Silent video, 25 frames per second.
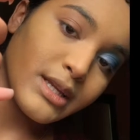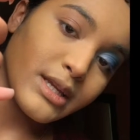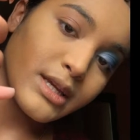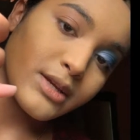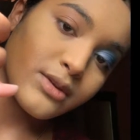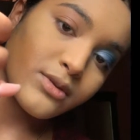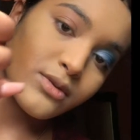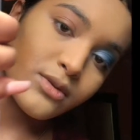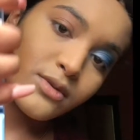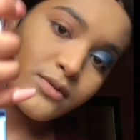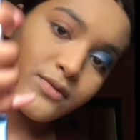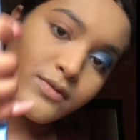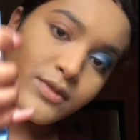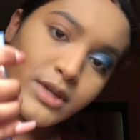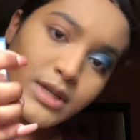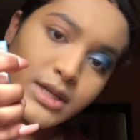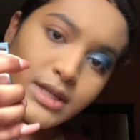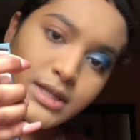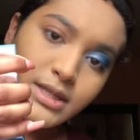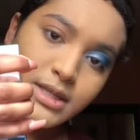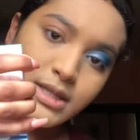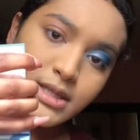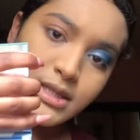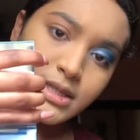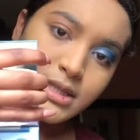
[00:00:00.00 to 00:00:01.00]
I don't know if you guys
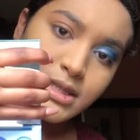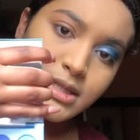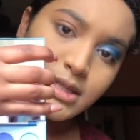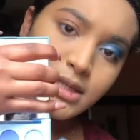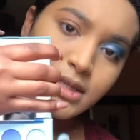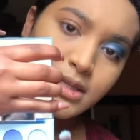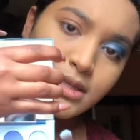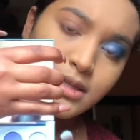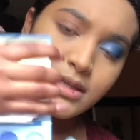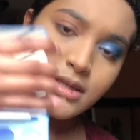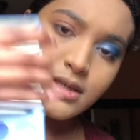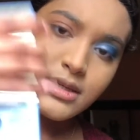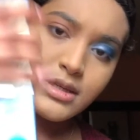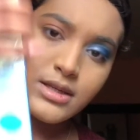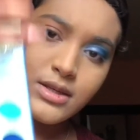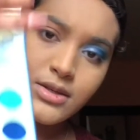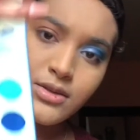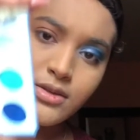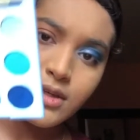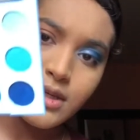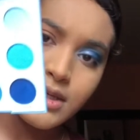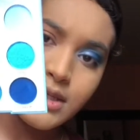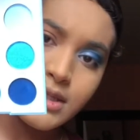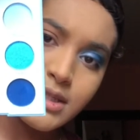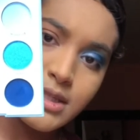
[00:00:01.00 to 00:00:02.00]
can see. Can
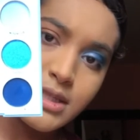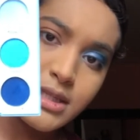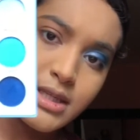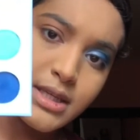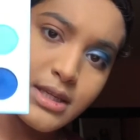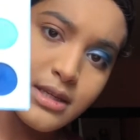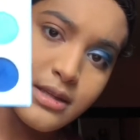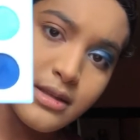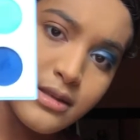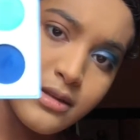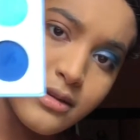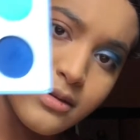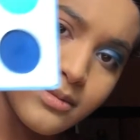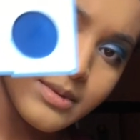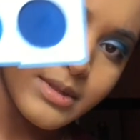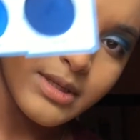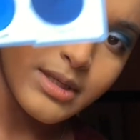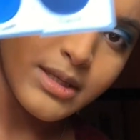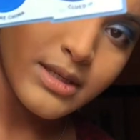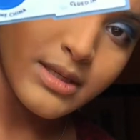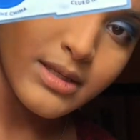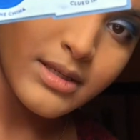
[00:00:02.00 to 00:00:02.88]
you guys see it a little bit?